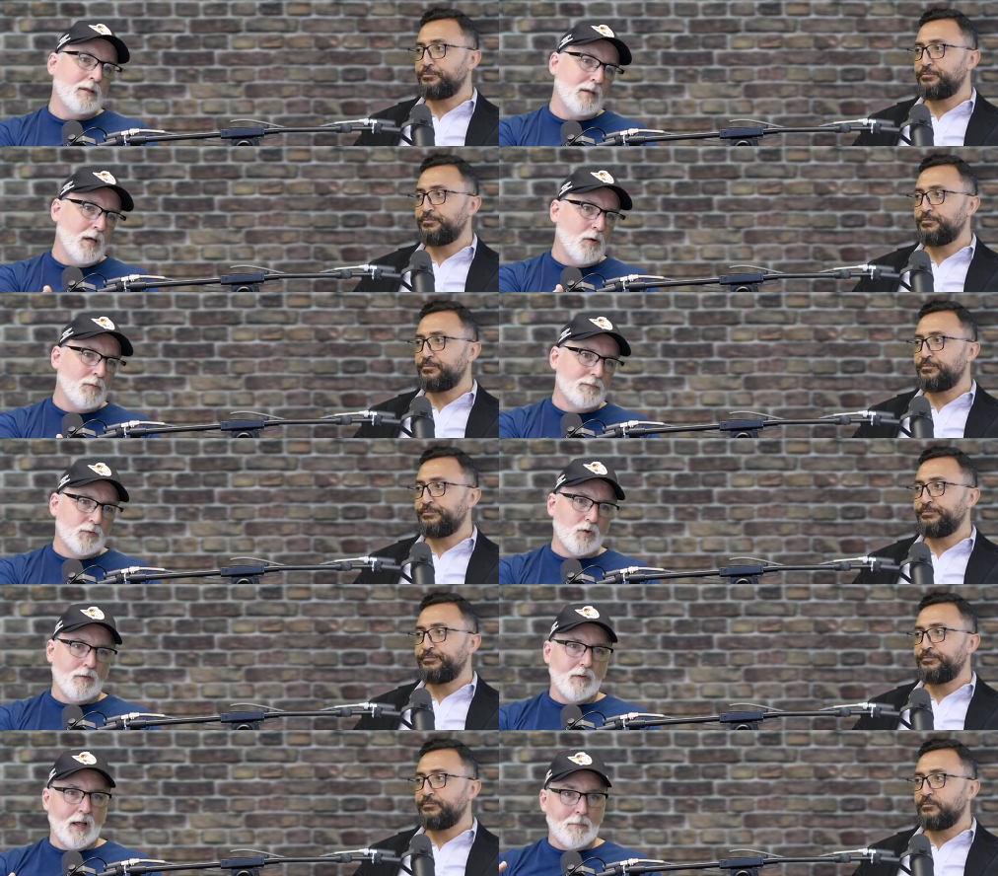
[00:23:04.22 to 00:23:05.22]
Speaker 1: you know sort
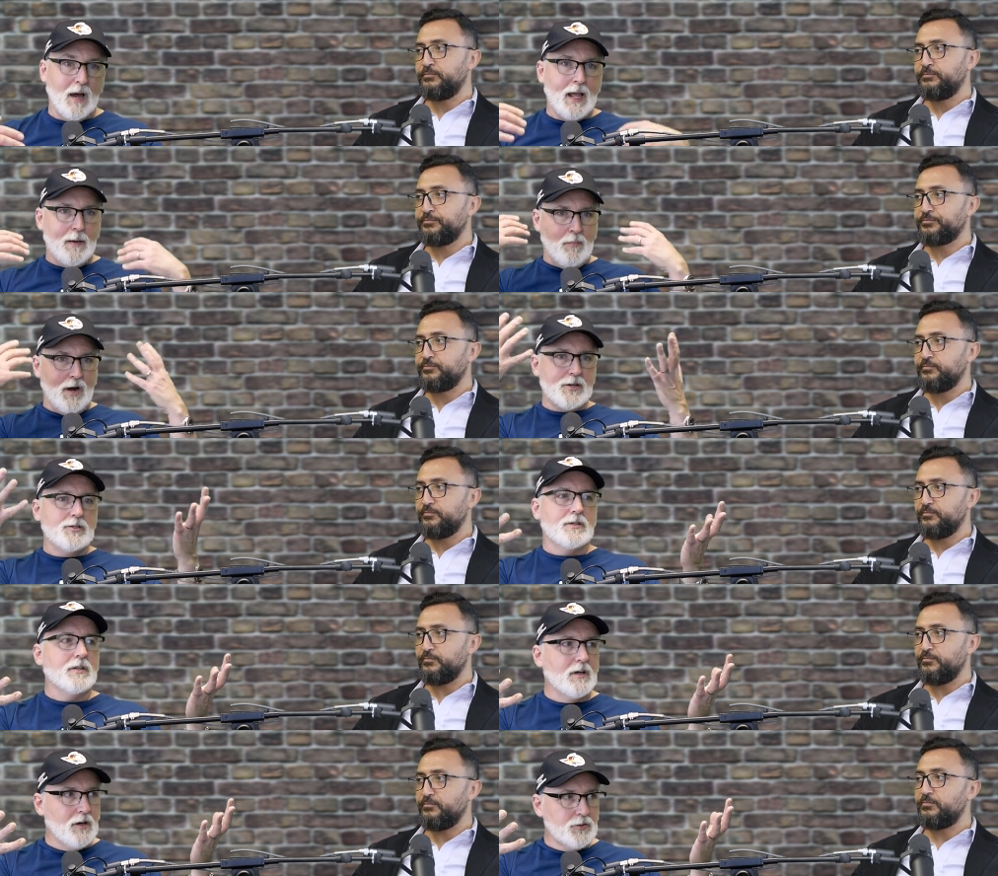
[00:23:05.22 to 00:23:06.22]
of like my impressions of
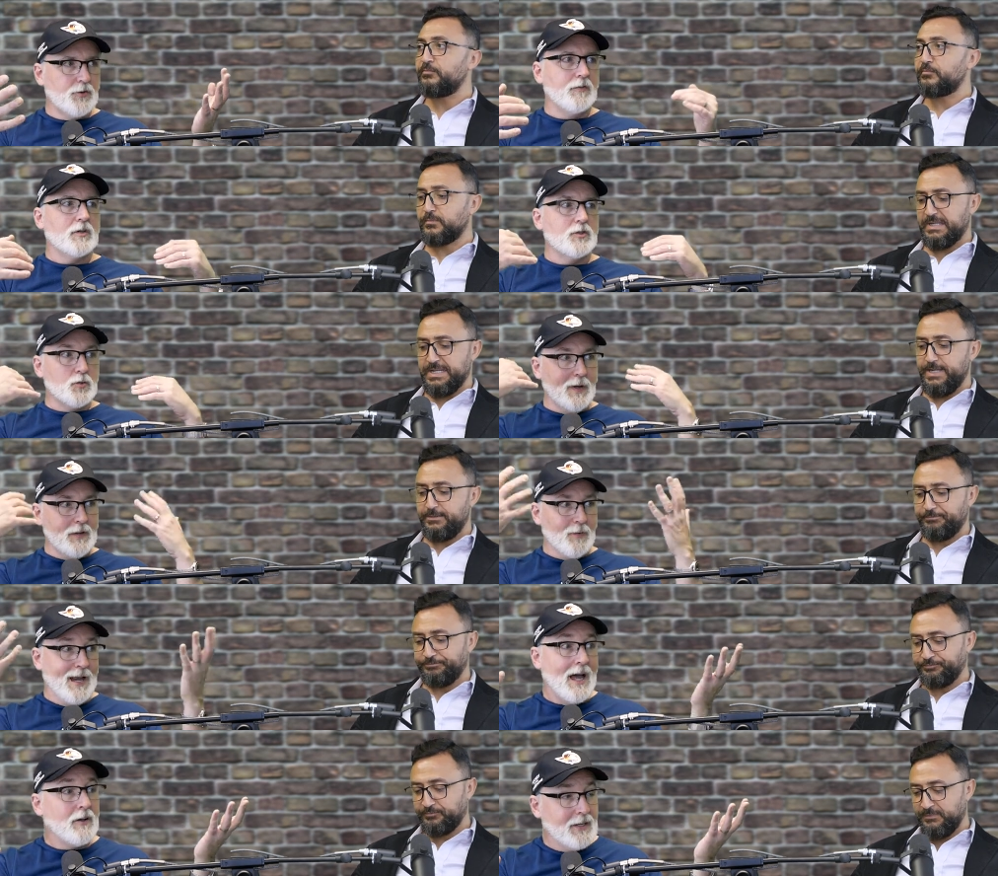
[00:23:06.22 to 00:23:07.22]
the culture versus what yeah. the
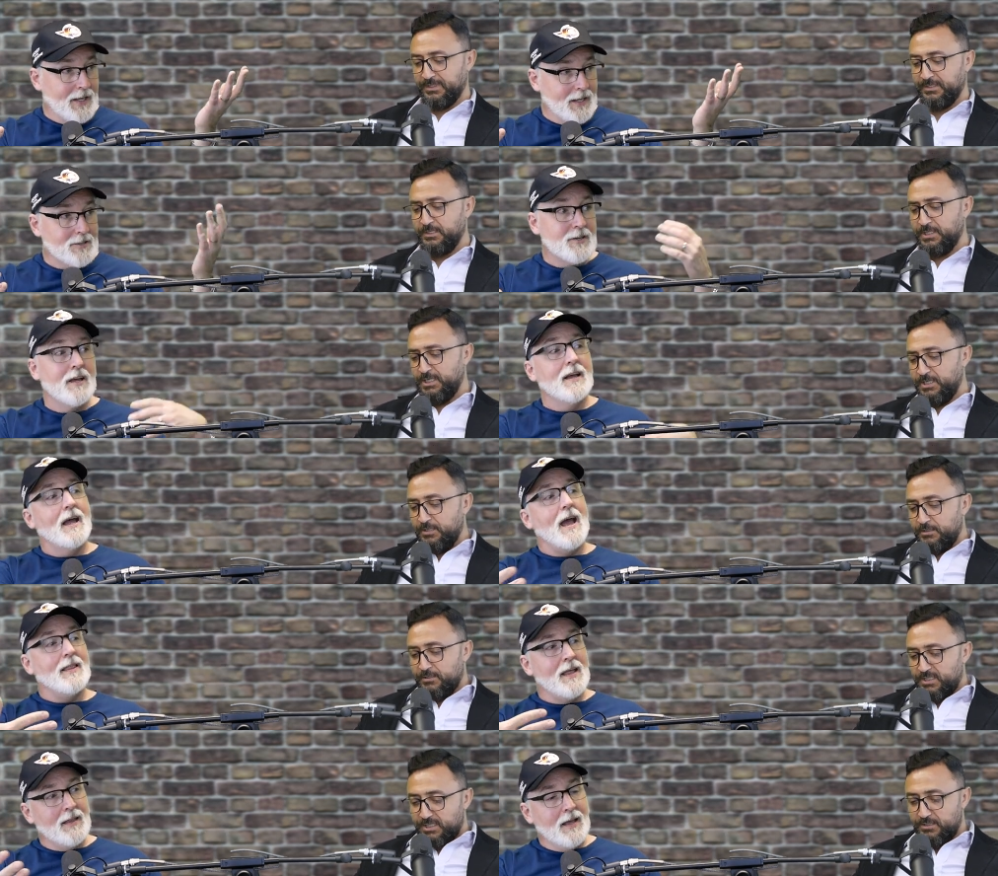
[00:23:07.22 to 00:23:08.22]
reality is,
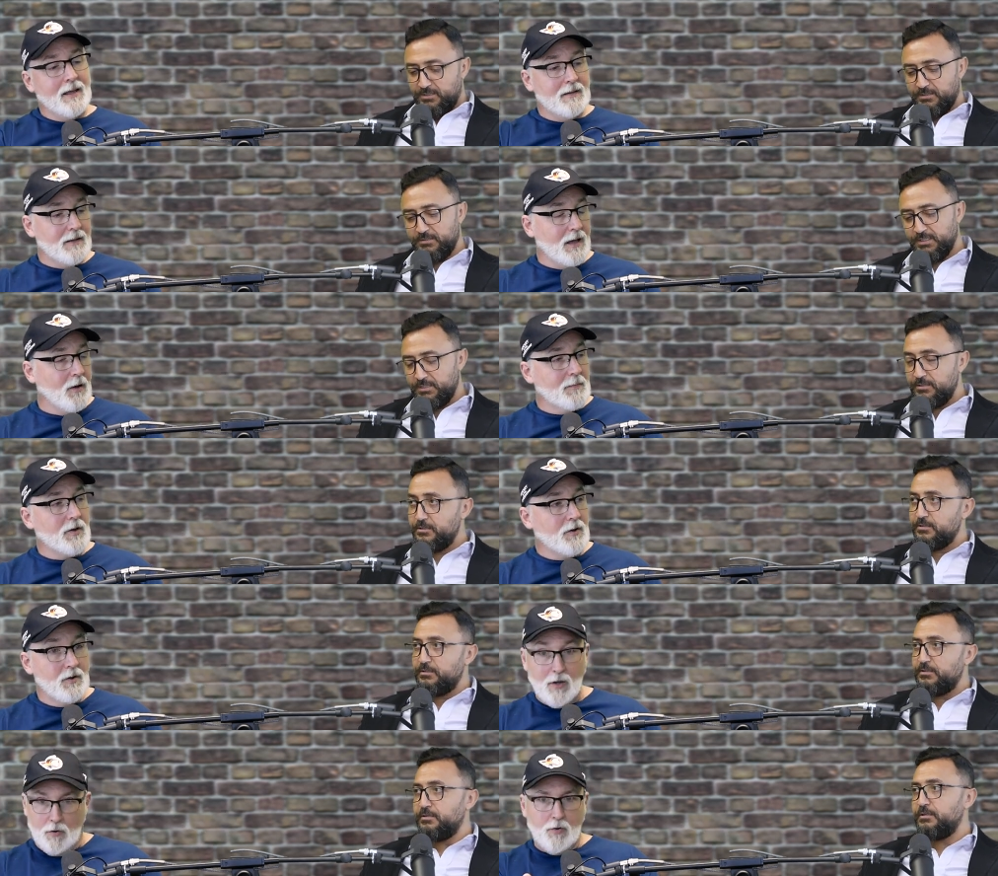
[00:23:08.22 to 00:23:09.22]
and then they help
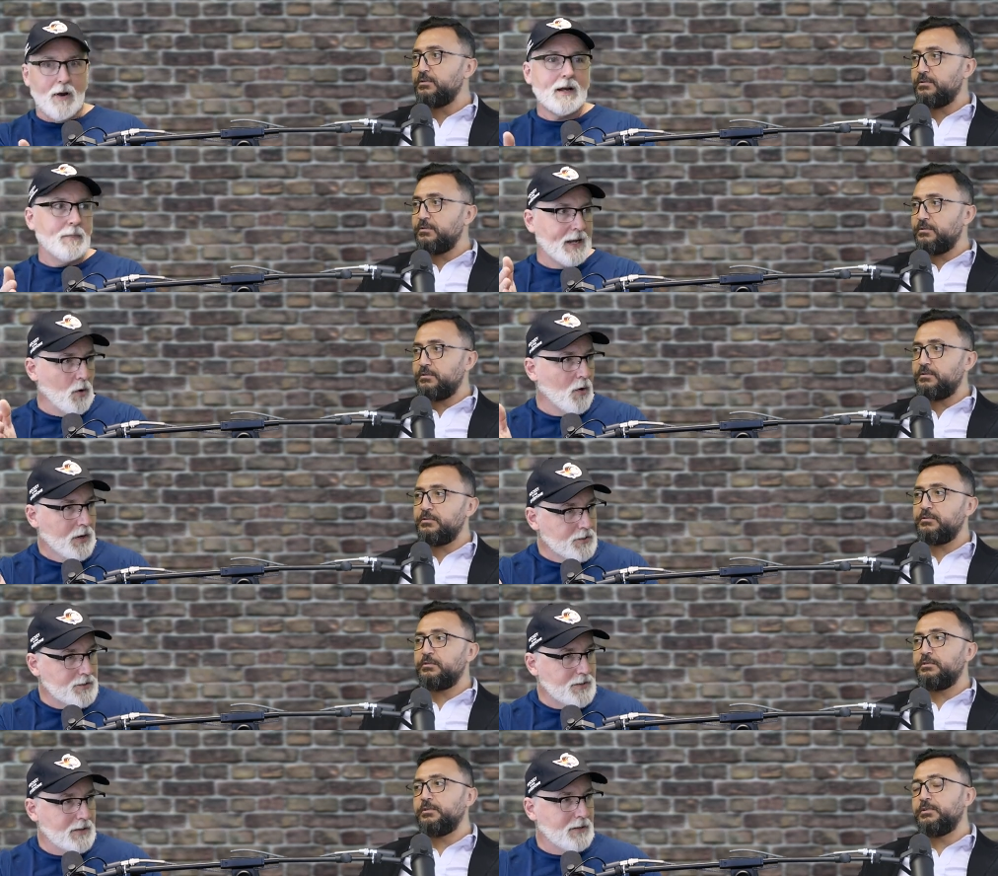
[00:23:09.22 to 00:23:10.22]
you know correct my
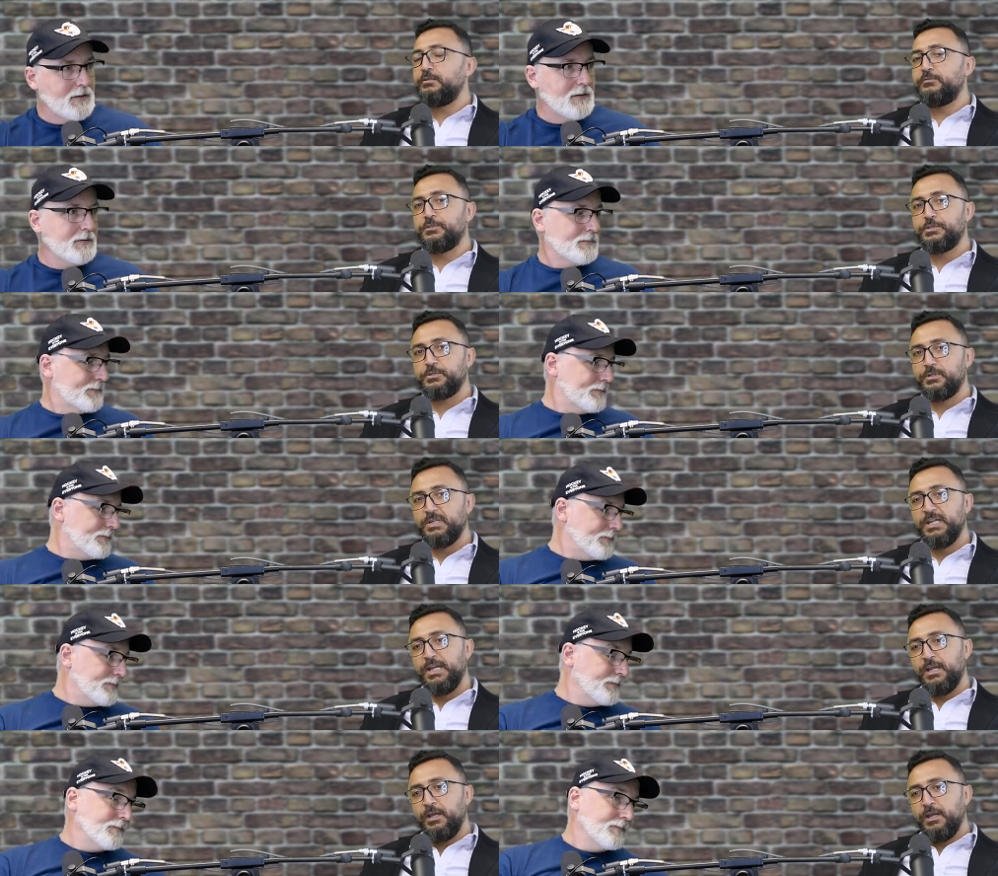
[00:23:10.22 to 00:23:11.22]
course.
Speaker 2: And oh, for sure,
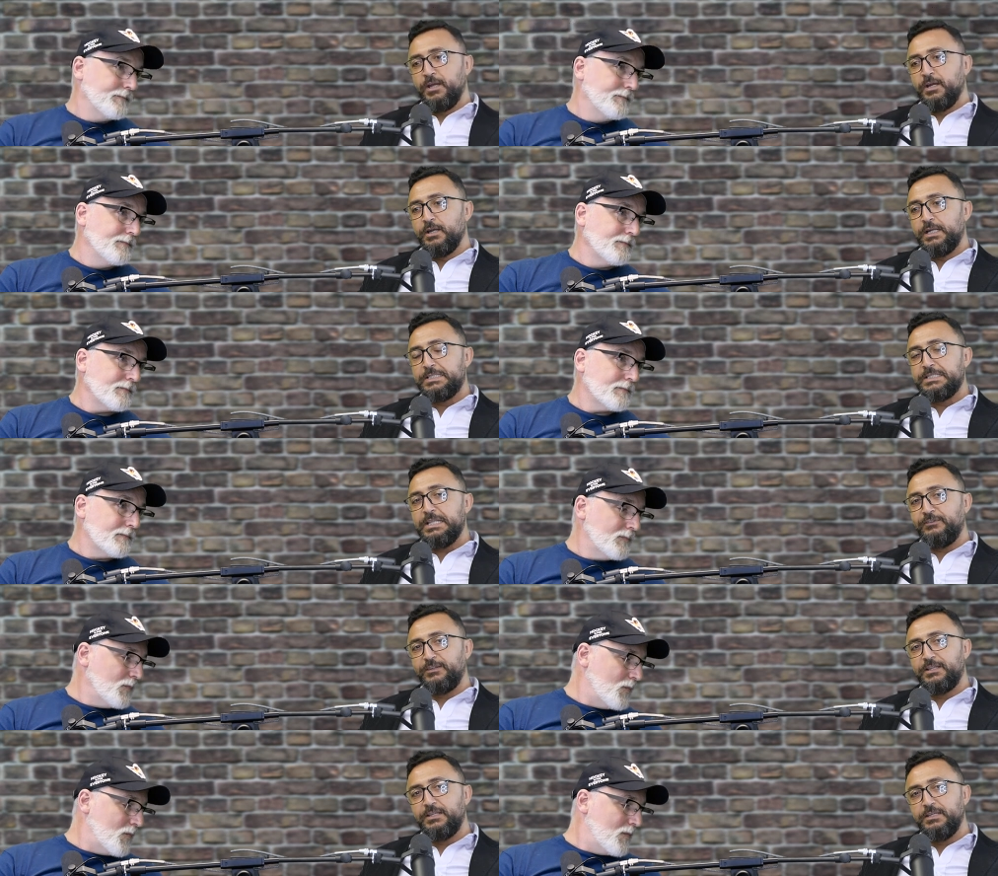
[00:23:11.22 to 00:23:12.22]
it's
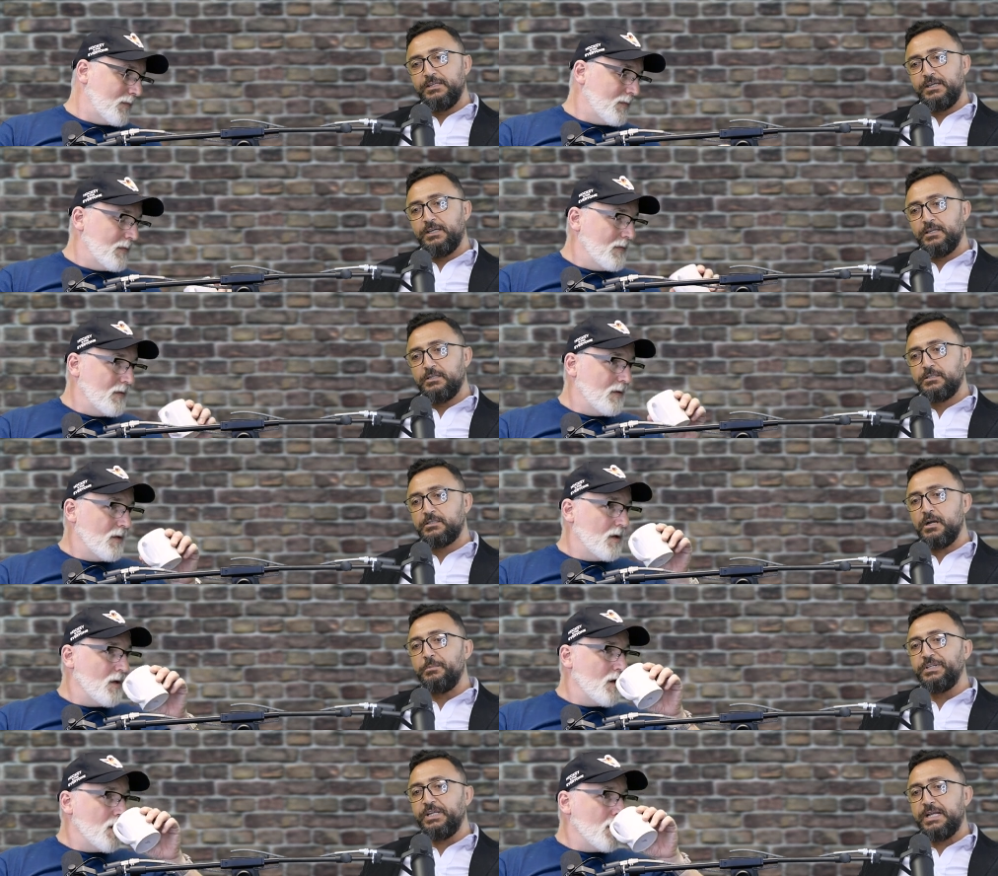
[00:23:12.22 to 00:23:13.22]
definitely uh,
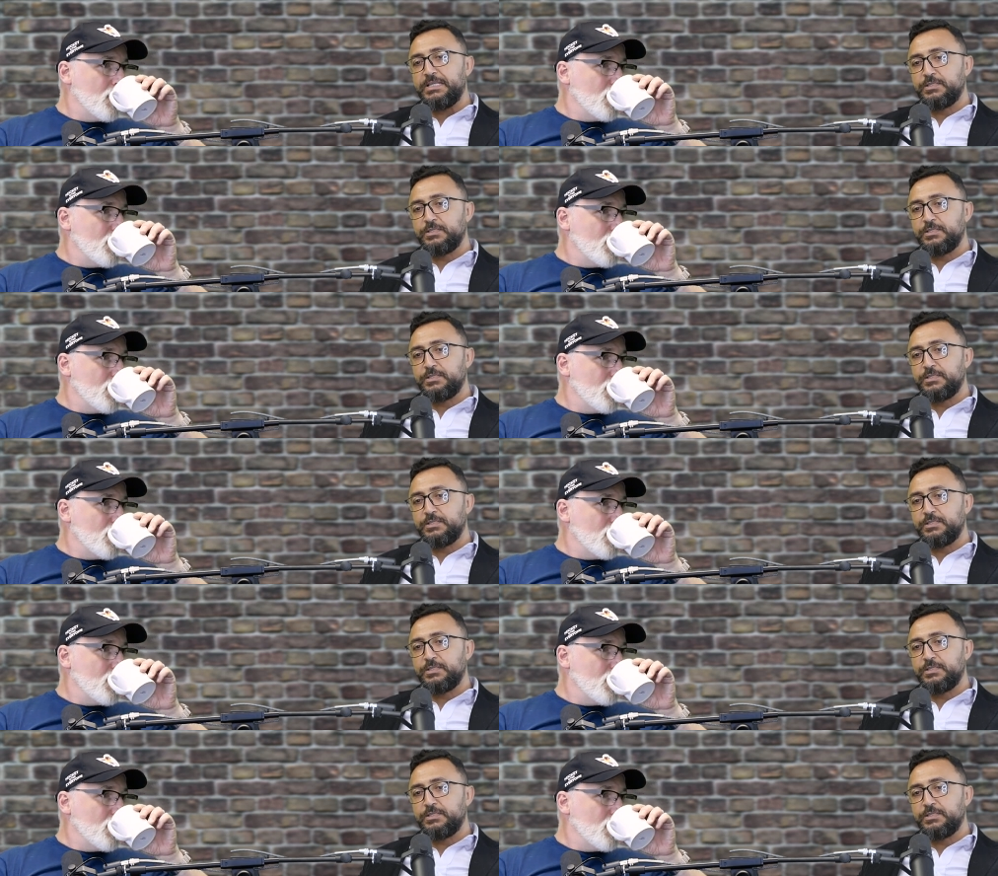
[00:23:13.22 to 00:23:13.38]
comedy has